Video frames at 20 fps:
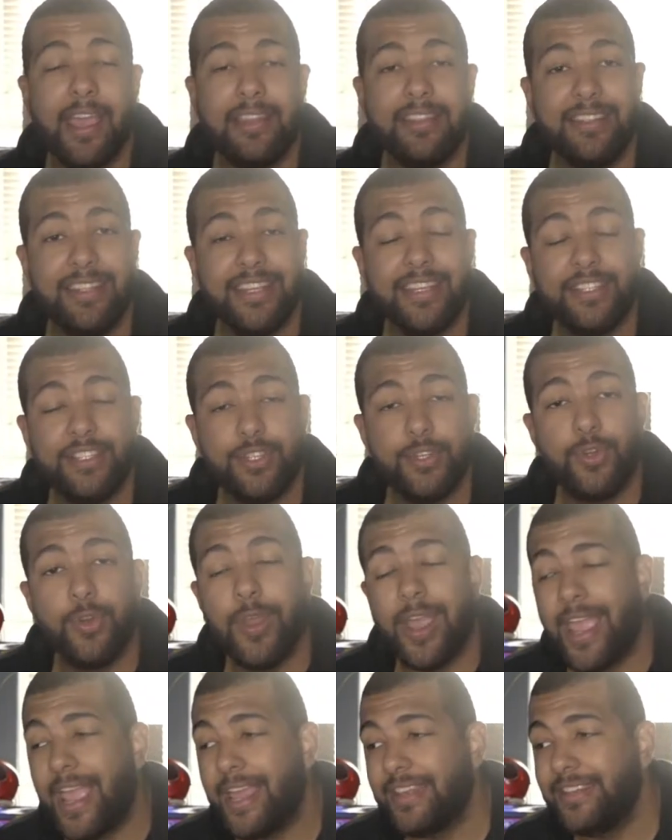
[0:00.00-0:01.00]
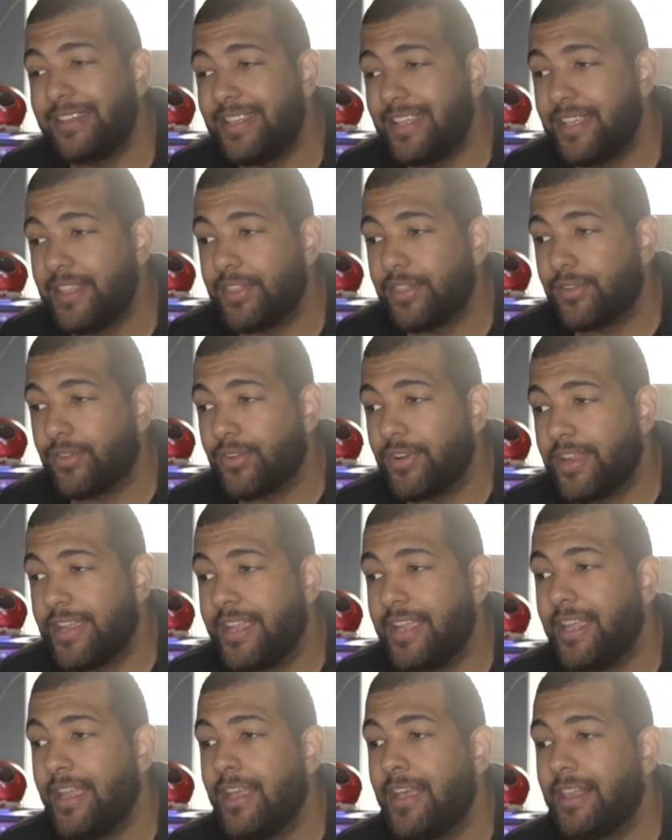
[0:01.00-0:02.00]
D2 and
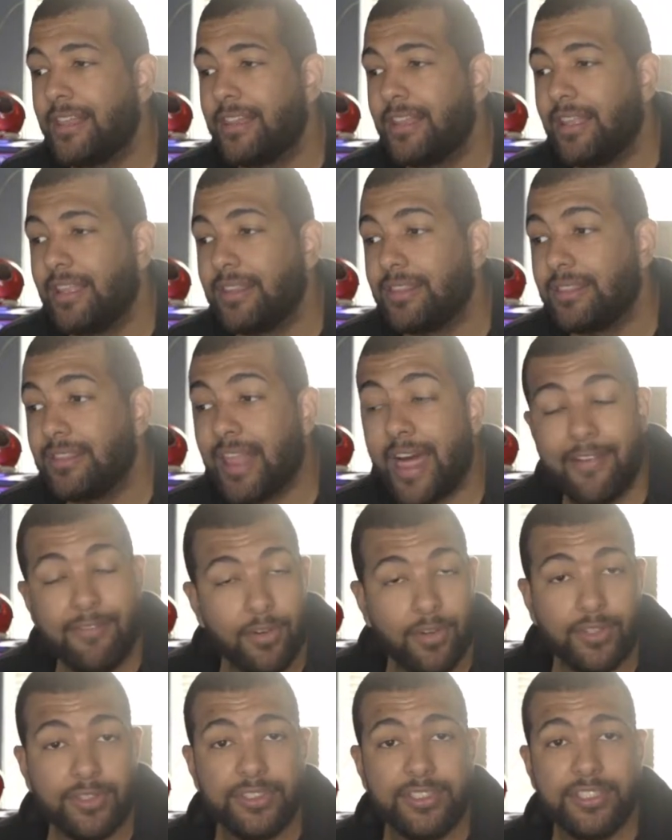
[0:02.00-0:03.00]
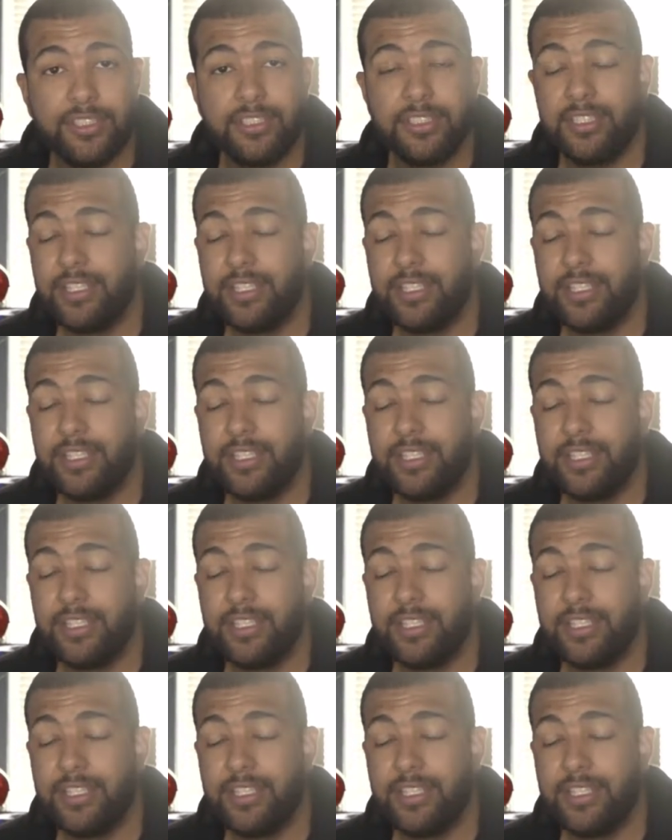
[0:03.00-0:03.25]
D3 levels.